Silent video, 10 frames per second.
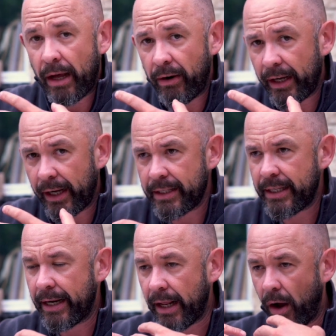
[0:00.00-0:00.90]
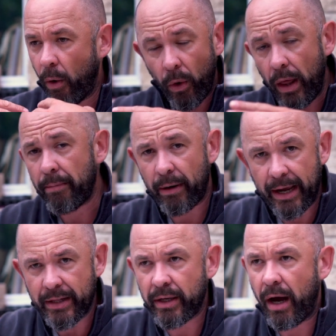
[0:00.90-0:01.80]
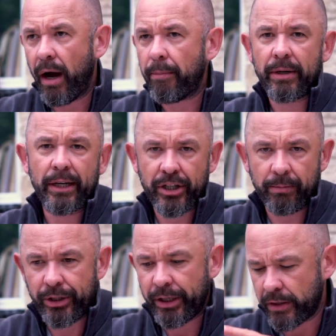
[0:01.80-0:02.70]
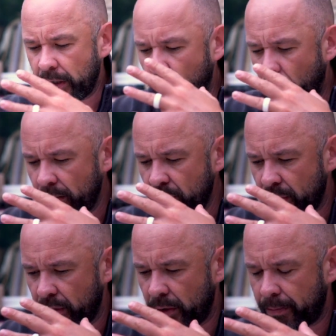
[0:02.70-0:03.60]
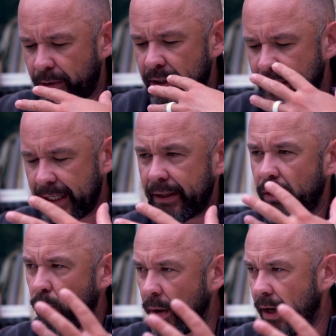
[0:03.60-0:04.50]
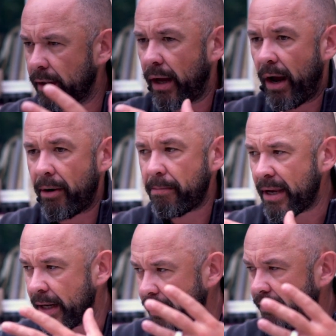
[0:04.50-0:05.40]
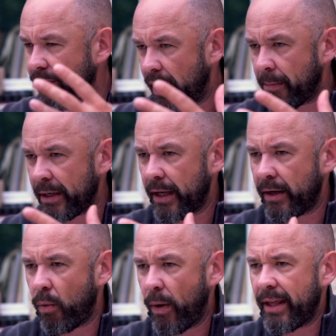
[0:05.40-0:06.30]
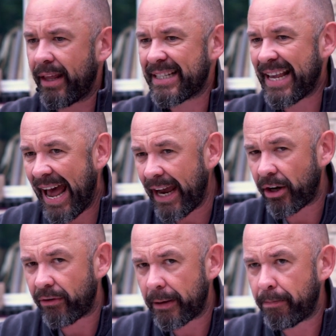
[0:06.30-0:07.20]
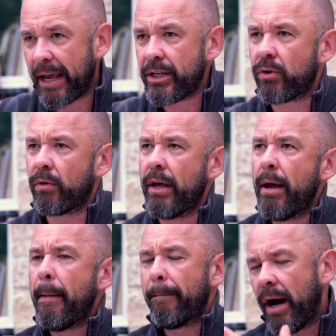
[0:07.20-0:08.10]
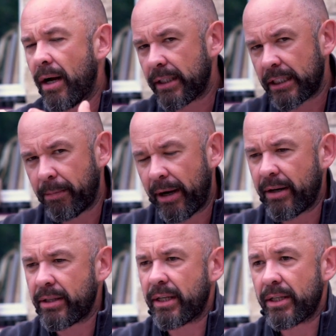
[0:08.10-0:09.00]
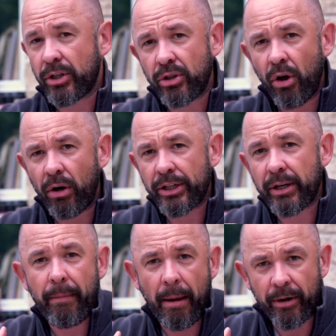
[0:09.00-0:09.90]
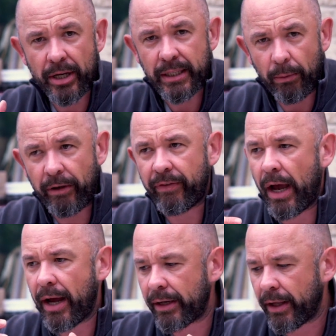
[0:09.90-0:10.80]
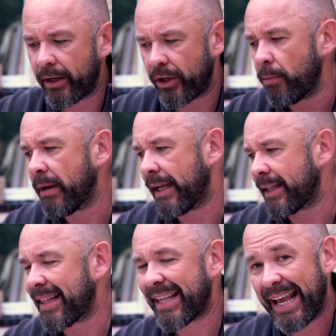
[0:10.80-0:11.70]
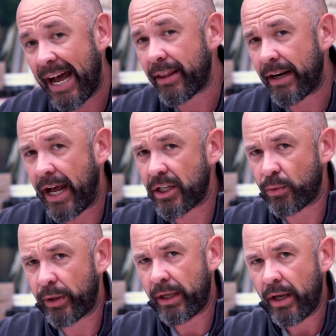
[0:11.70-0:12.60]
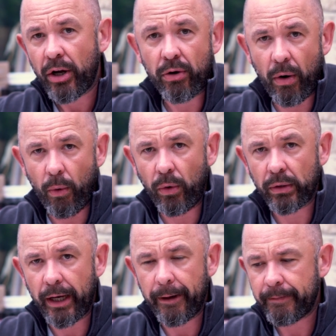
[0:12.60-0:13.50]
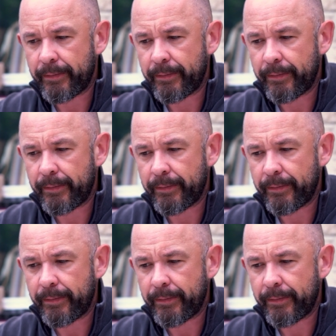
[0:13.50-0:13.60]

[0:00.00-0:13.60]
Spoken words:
Now, like I said, all our brains are prediction machines. It wants to predict the world, our immediate environment, in a way that is accurate based on past experiences and knowledge and memories that we've accumulated and gathered as we grow older.